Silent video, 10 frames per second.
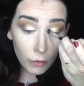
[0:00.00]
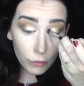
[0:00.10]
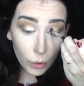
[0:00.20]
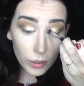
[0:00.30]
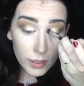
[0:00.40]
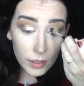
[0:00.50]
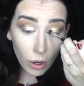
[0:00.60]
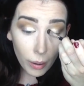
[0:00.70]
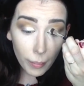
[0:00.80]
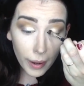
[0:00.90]
focusing
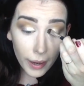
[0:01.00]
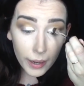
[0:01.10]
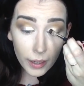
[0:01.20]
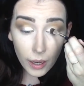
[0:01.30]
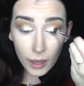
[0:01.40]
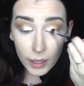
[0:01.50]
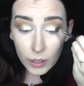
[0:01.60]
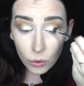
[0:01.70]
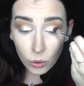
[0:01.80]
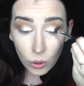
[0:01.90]
on my
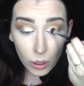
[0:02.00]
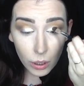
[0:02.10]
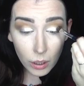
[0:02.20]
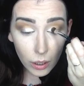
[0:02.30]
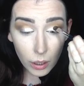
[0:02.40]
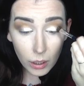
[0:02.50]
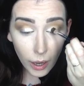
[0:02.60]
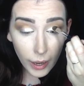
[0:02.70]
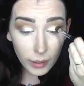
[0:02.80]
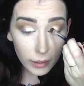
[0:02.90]
inner
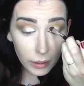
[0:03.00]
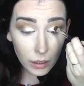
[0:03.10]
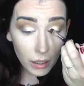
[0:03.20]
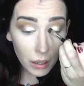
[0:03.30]
eyelid.